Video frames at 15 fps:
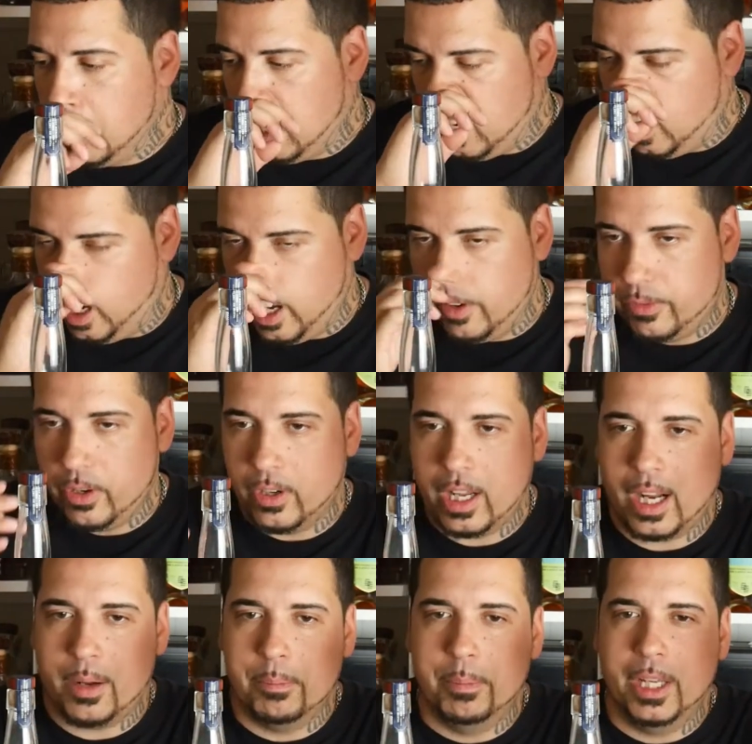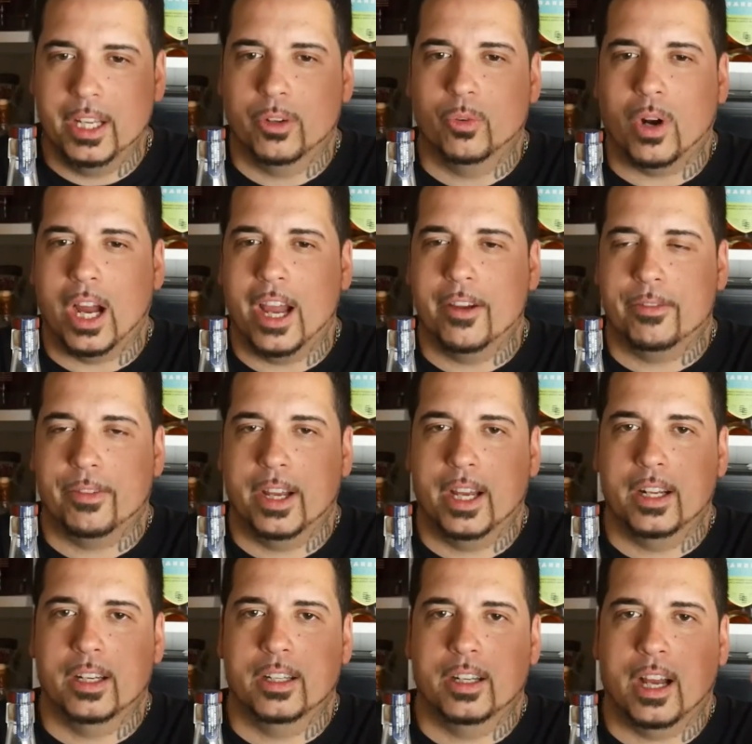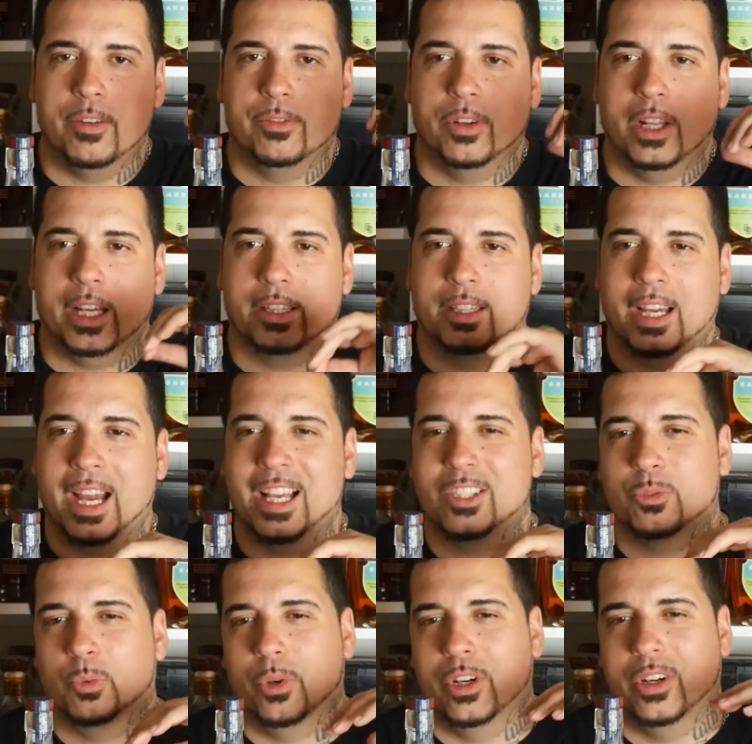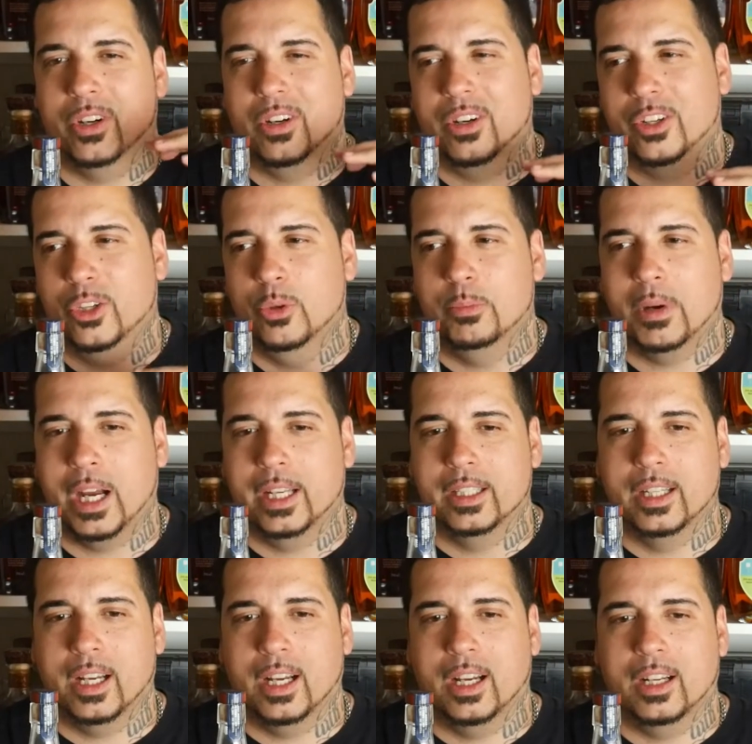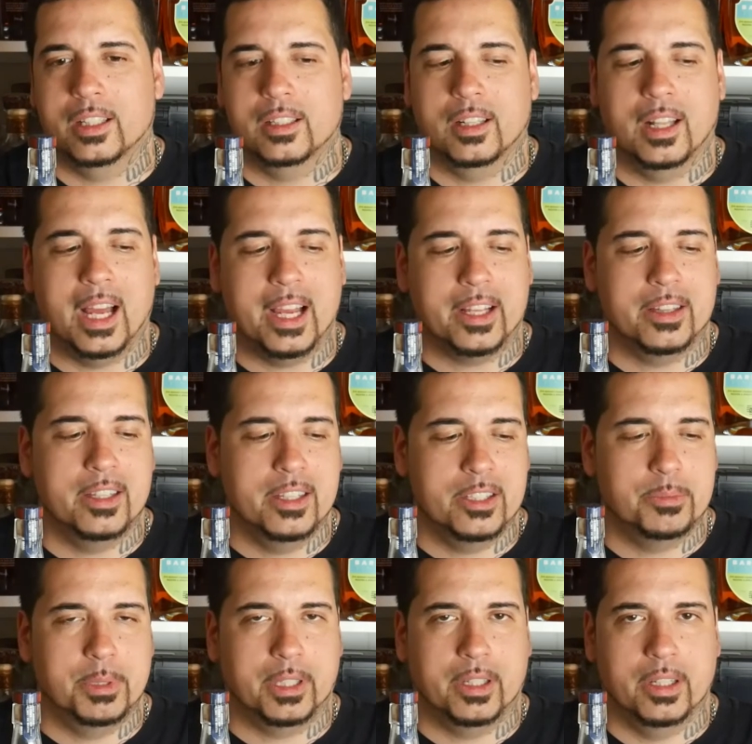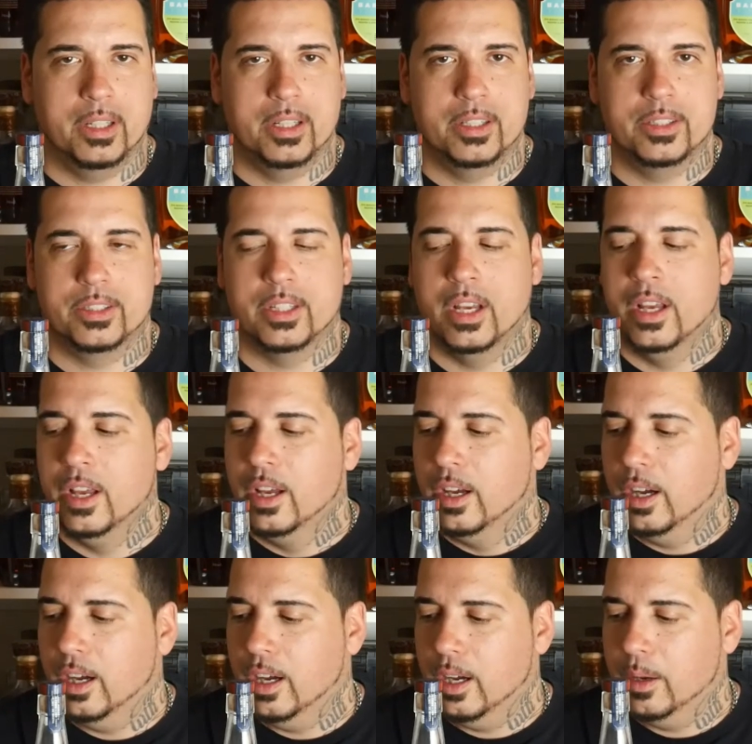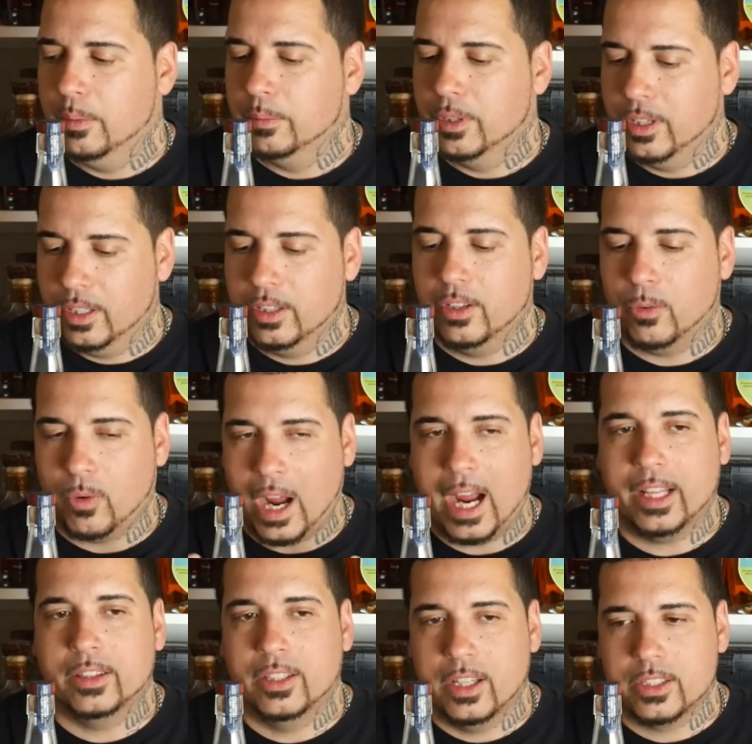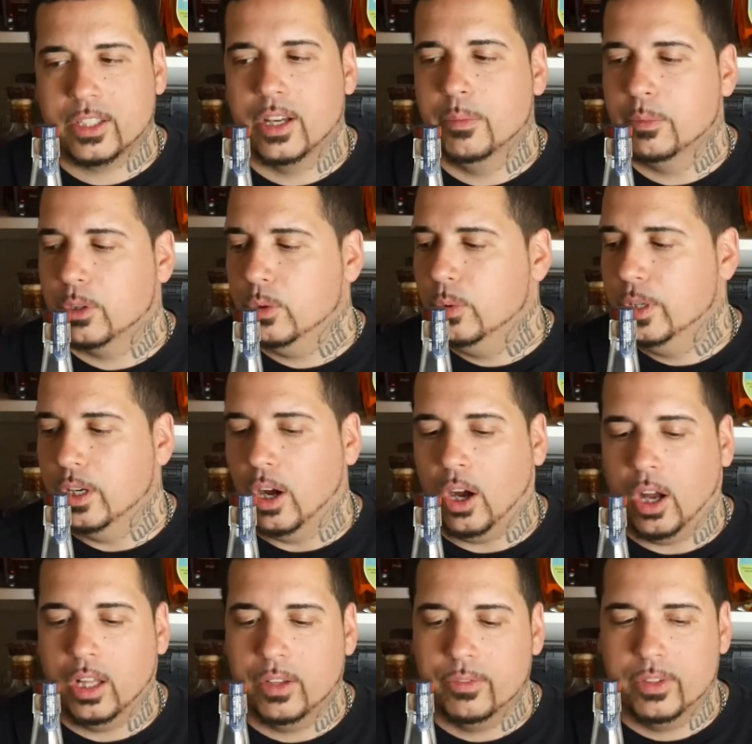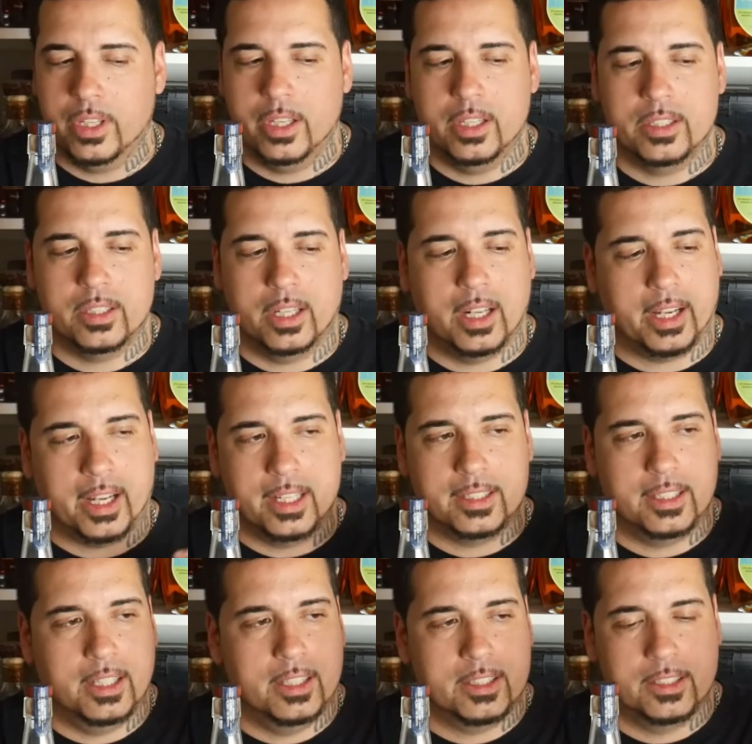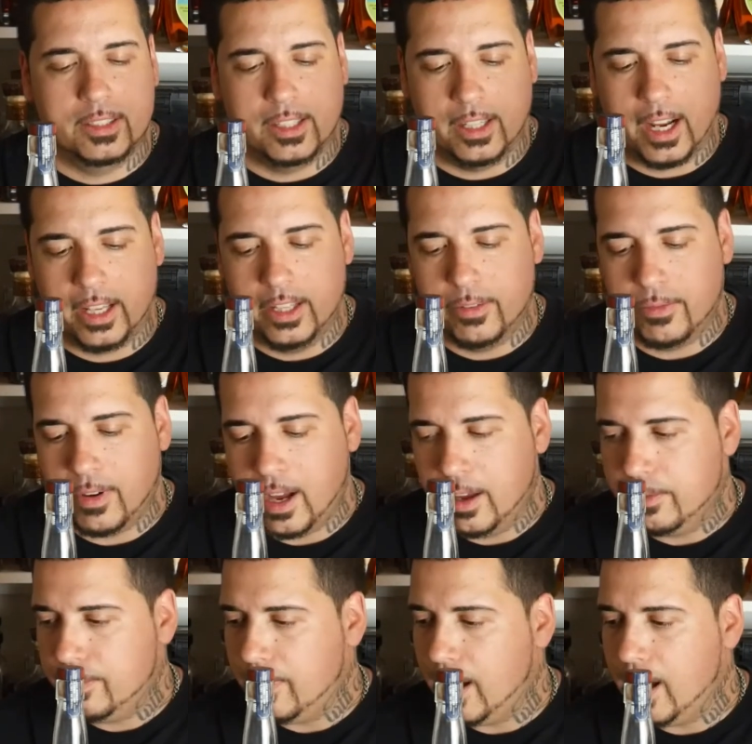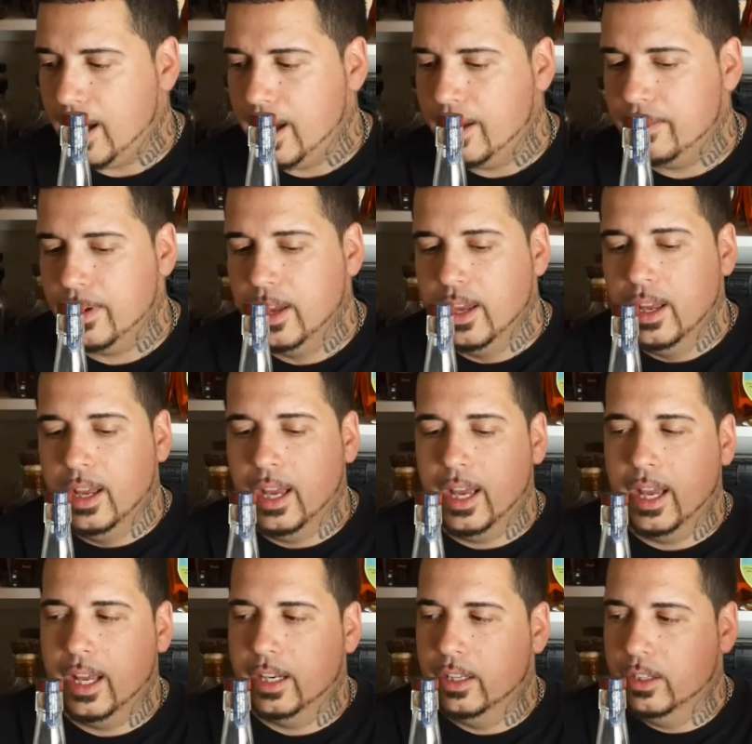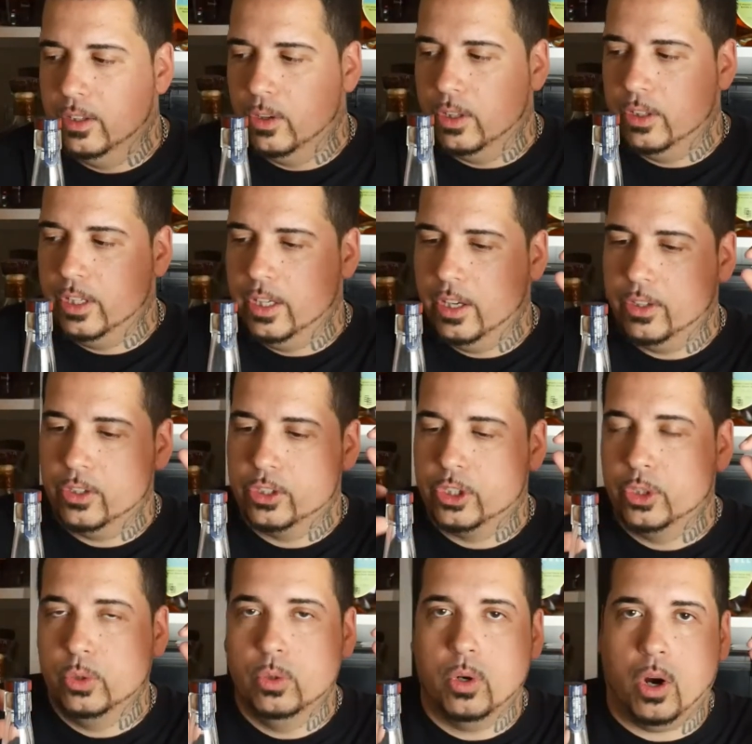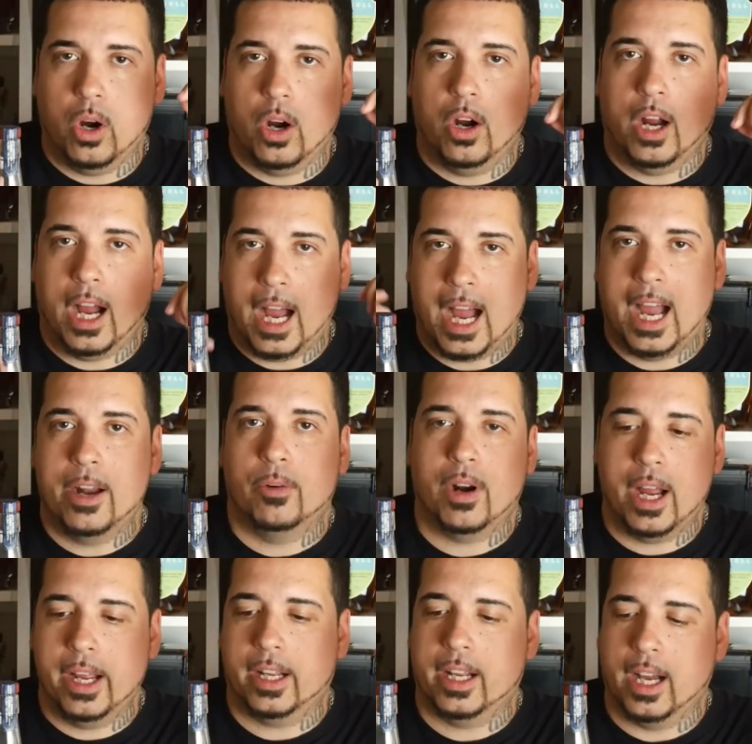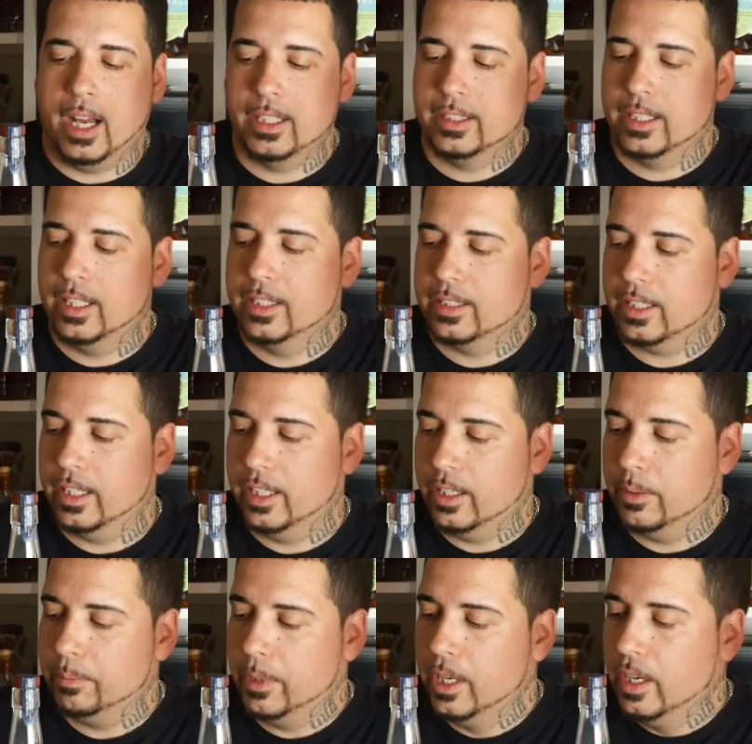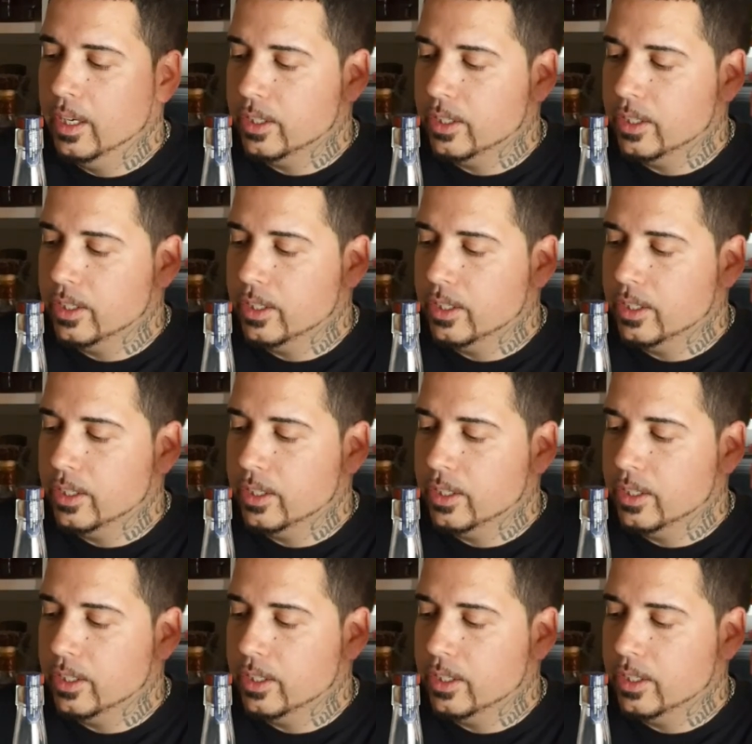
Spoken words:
If you're not a big rye fan, I feel like that's where you might not like these, because the rye does come through in all of these. And like I said, this is a 95.5, and the other two are high rye contents in them.